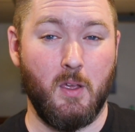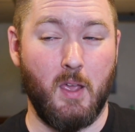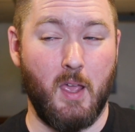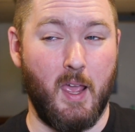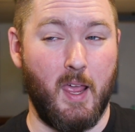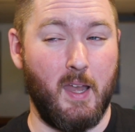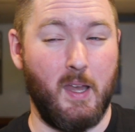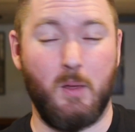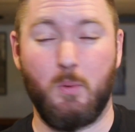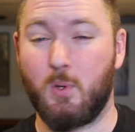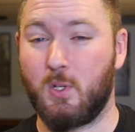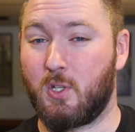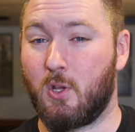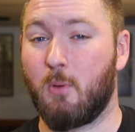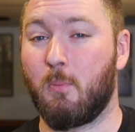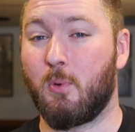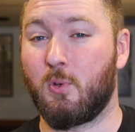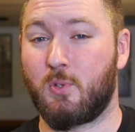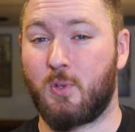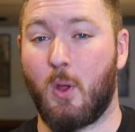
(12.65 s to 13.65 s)
And it was
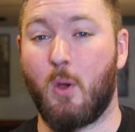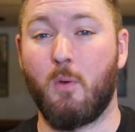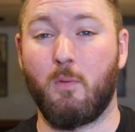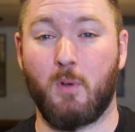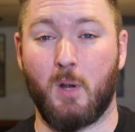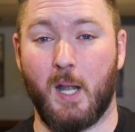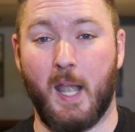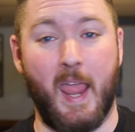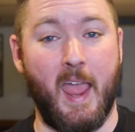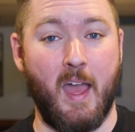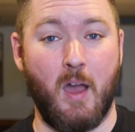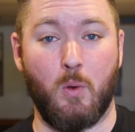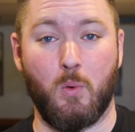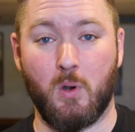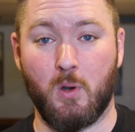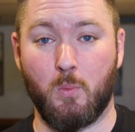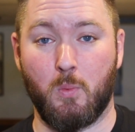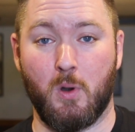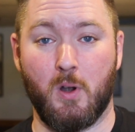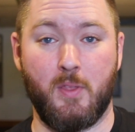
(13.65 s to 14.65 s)
almost over an
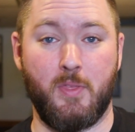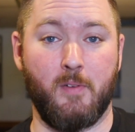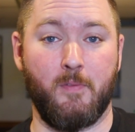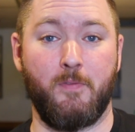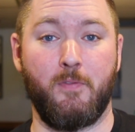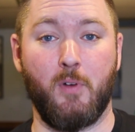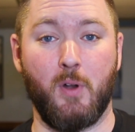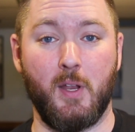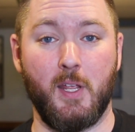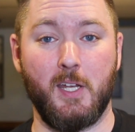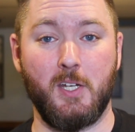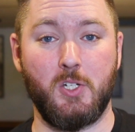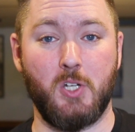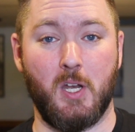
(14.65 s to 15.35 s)
hour worth of footage,